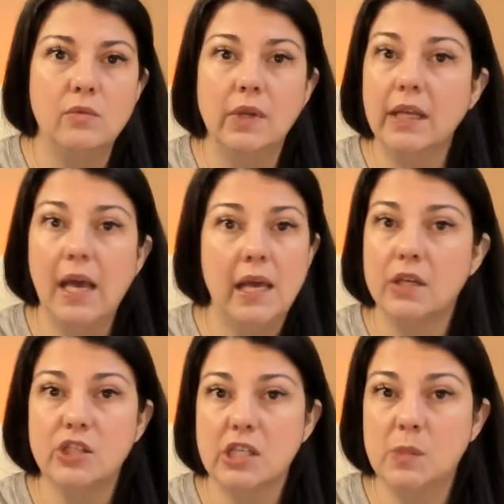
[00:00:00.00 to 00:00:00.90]
really
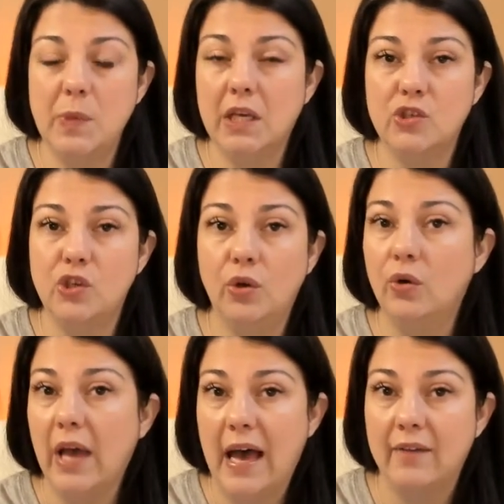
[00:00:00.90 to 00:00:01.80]
anxious because you
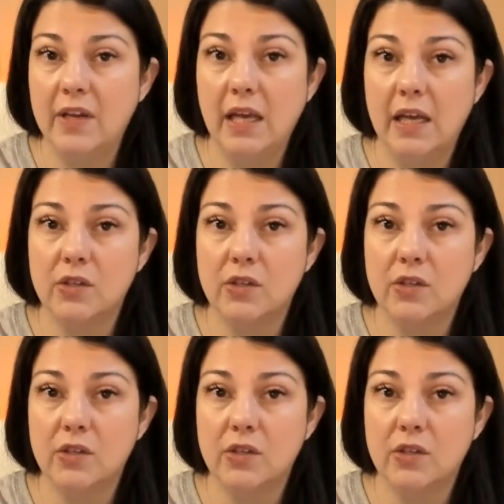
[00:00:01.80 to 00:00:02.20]
don't have any